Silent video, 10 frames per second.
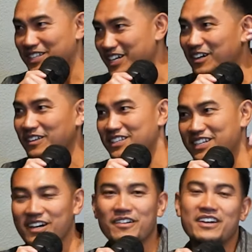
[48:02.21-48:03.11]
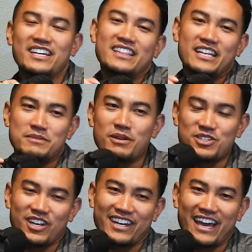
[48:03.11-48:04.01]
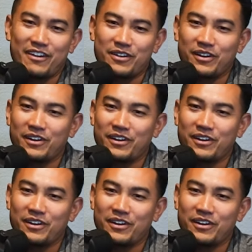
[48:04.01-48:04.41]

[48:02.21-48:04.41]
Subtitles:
let's pitch it. And now